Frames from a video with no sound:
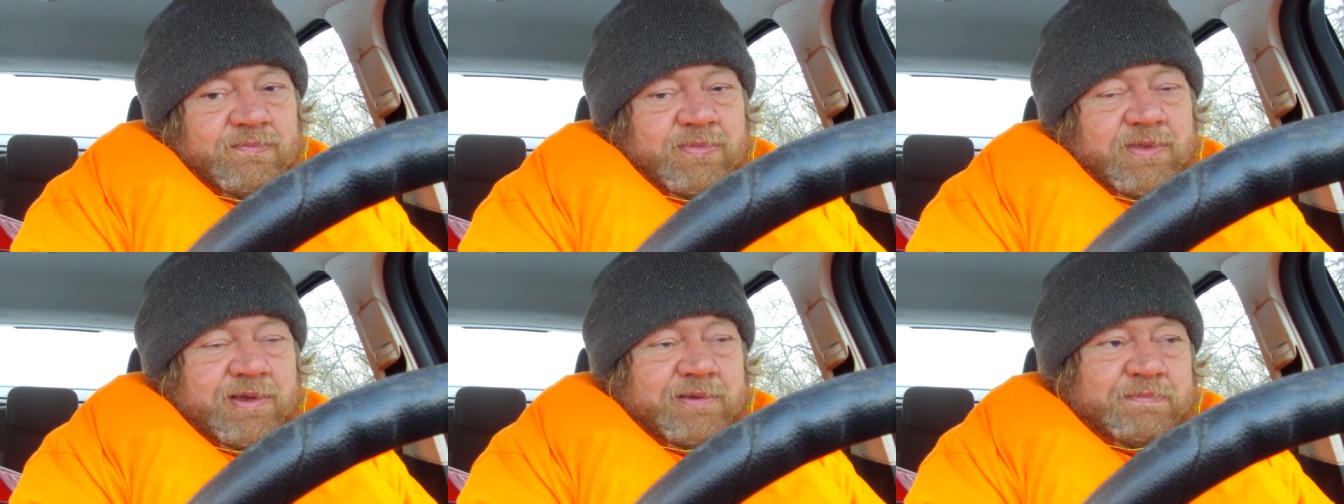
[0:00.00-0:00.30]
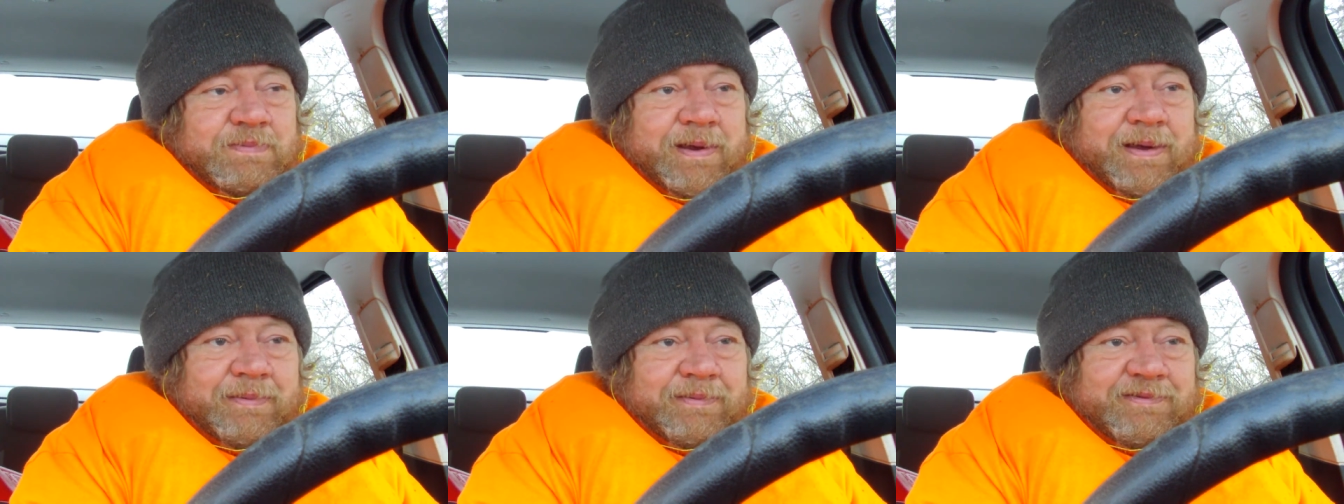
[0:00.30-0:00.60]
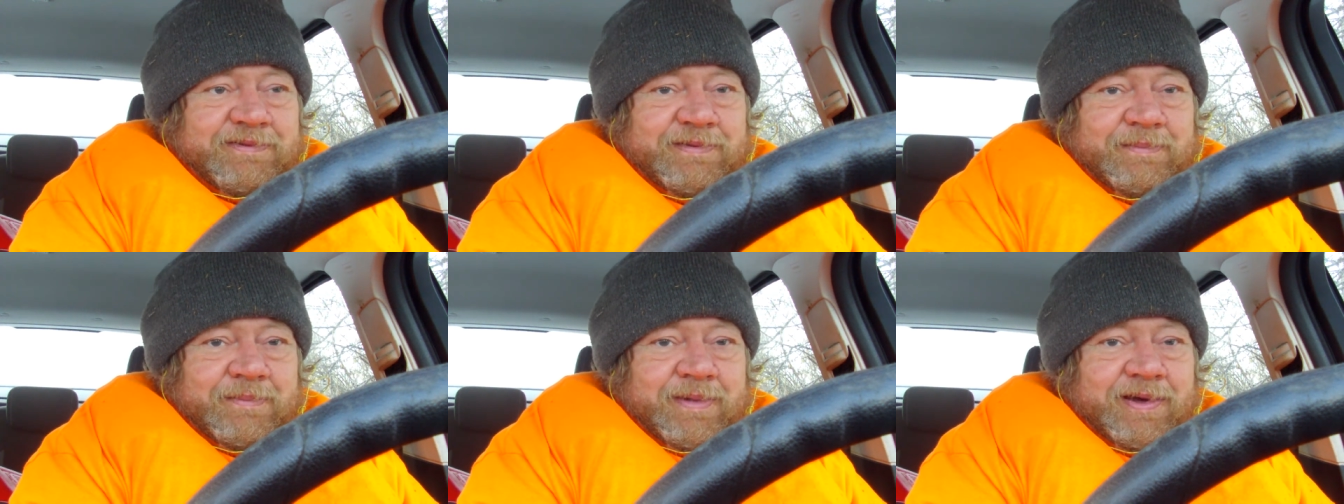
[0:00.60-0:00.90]
There's probably
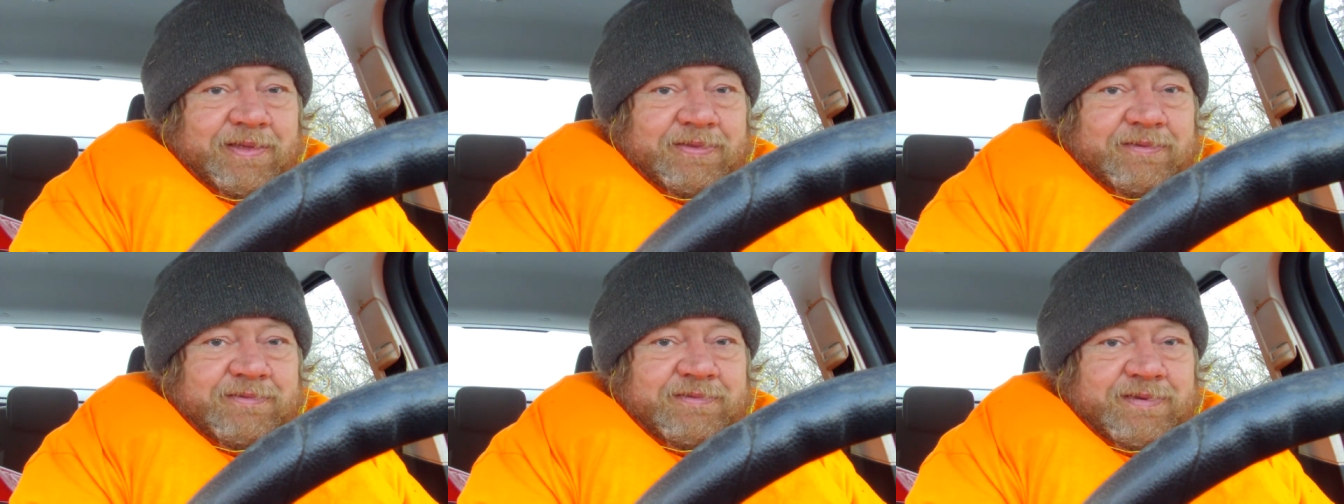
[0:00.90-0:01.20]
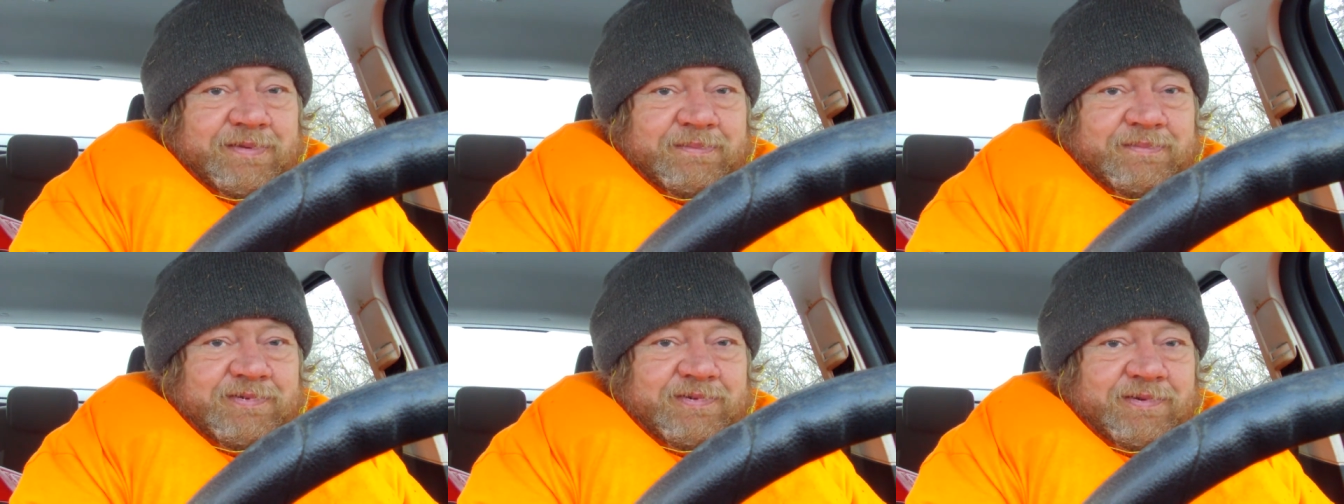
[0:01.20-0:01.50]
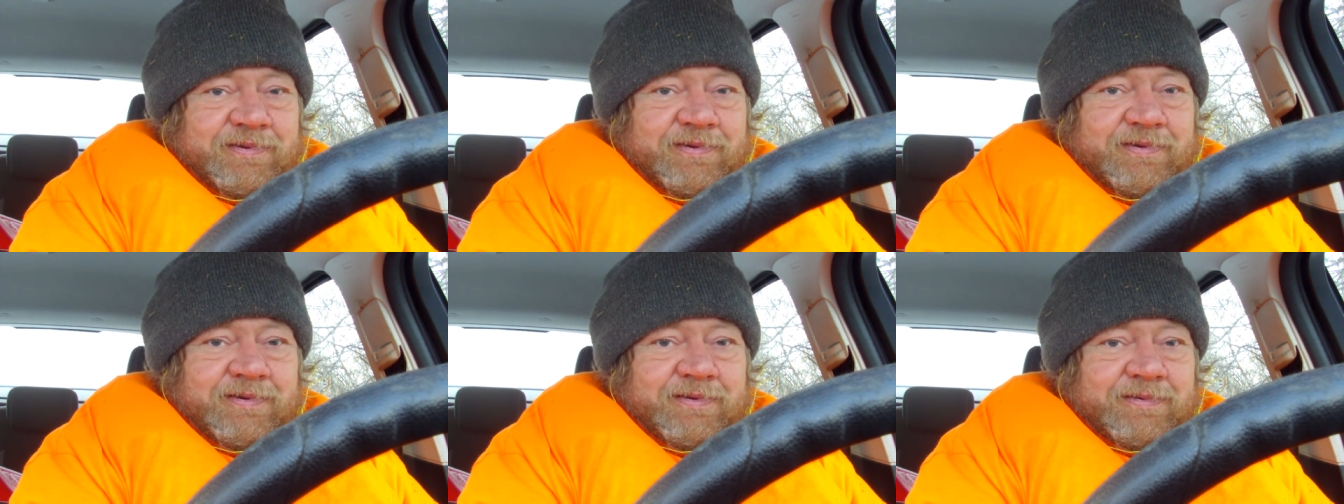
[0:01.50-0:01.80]
some others, I'm
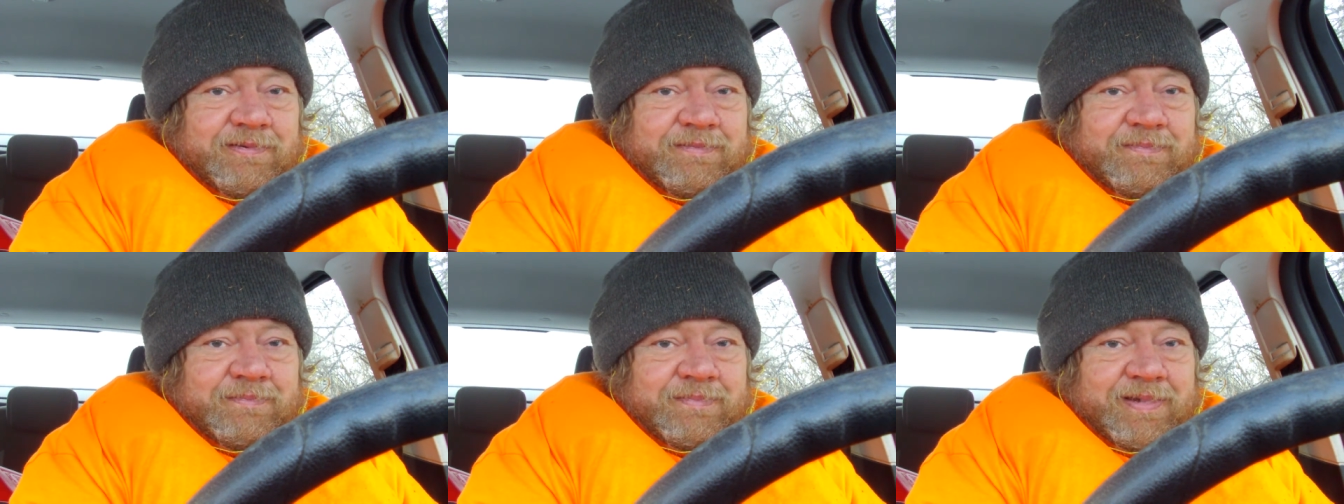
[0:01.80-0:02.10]
sure,